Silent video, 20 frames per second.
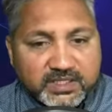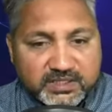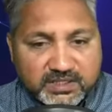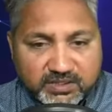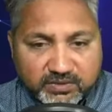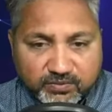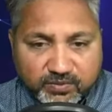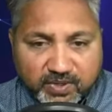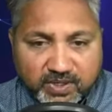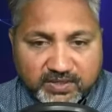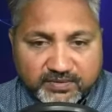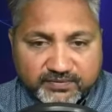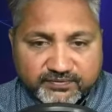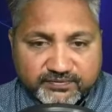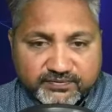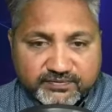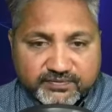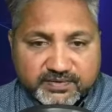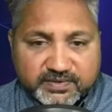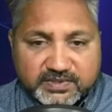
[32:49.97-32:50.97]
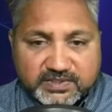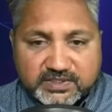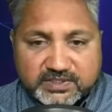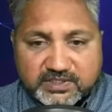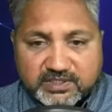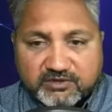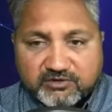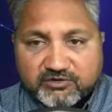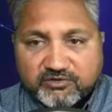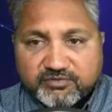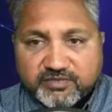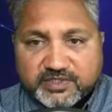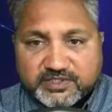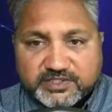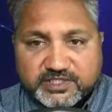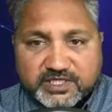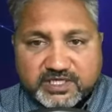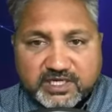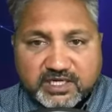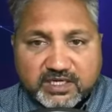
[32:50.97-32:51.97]
Tawaf in the town of
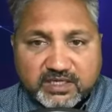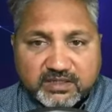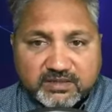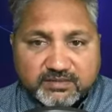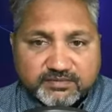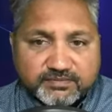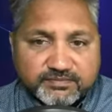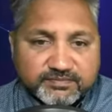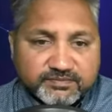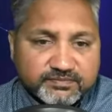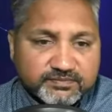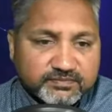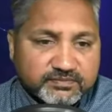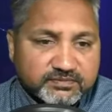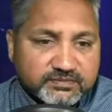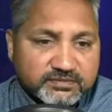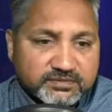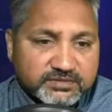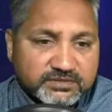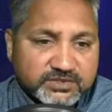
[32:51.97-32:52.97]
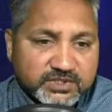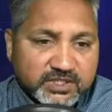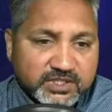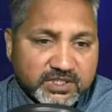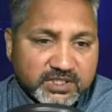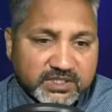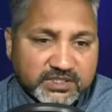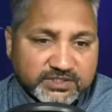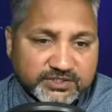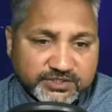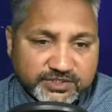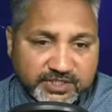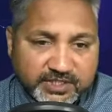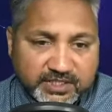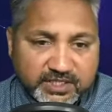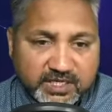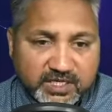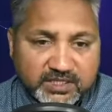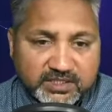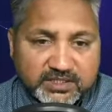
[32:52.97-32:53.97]
Bashika,
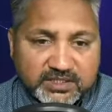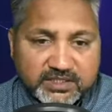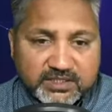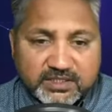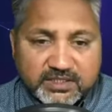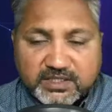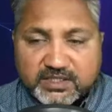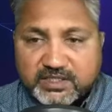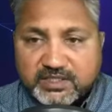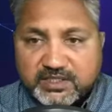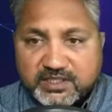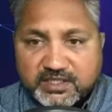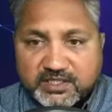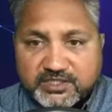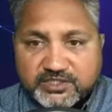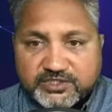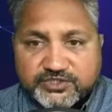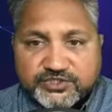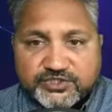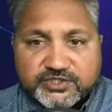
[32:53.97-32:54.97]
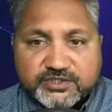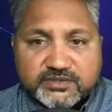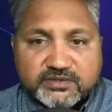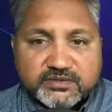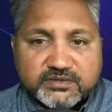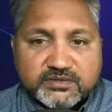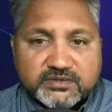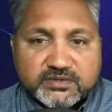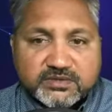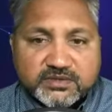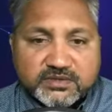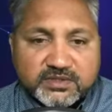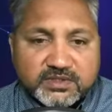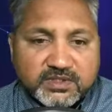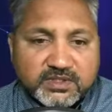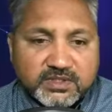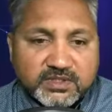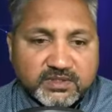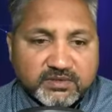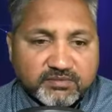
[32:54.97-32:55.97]
Sheikh Adi in Lalish,
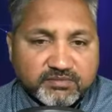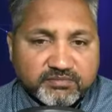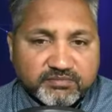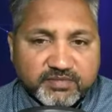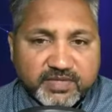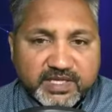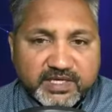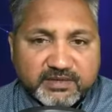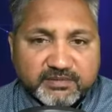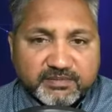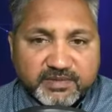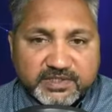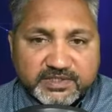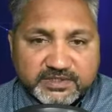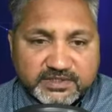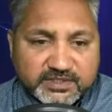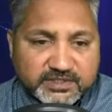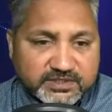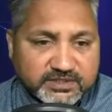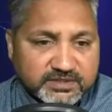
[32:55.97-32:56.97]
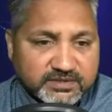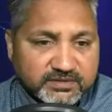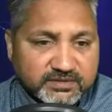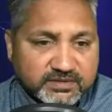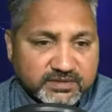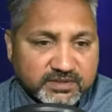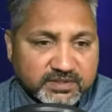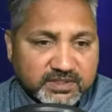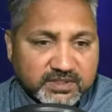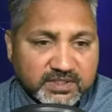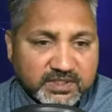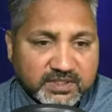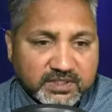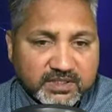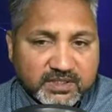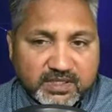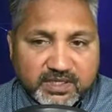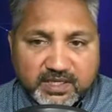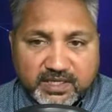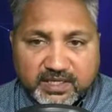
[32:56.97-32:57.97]
many places.
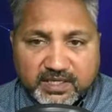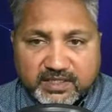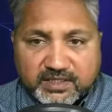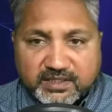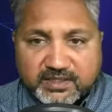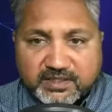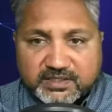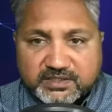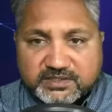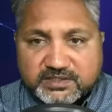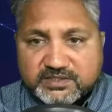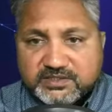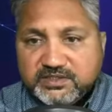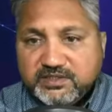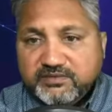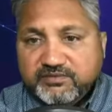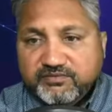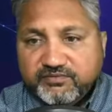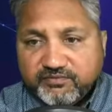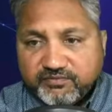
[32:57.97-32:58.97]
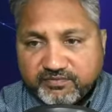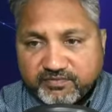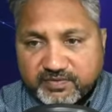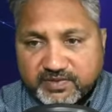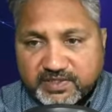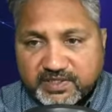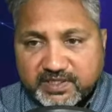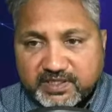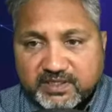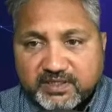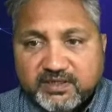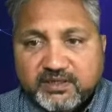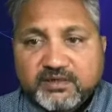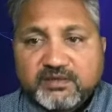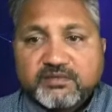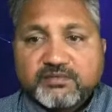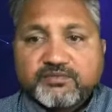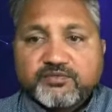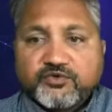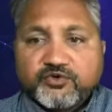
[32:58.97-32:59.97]
And this is the, they
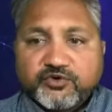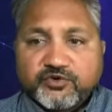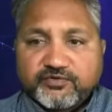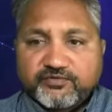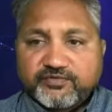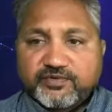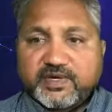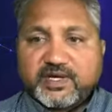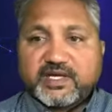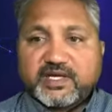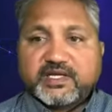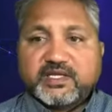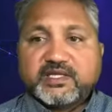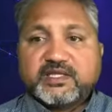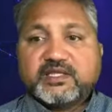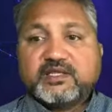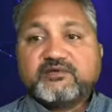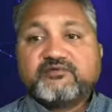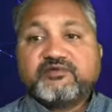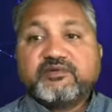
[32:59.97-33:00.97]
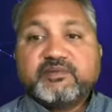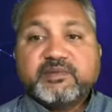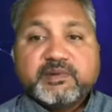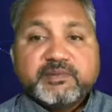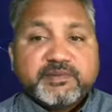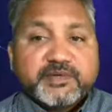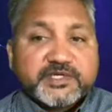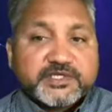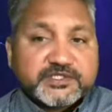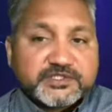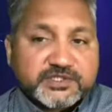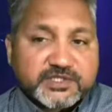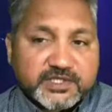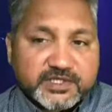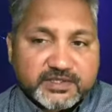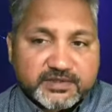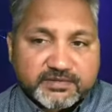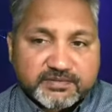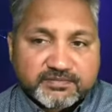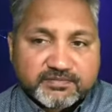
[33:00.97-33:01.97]
purify, and there are women priests
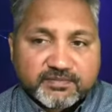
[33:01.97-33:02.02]
here.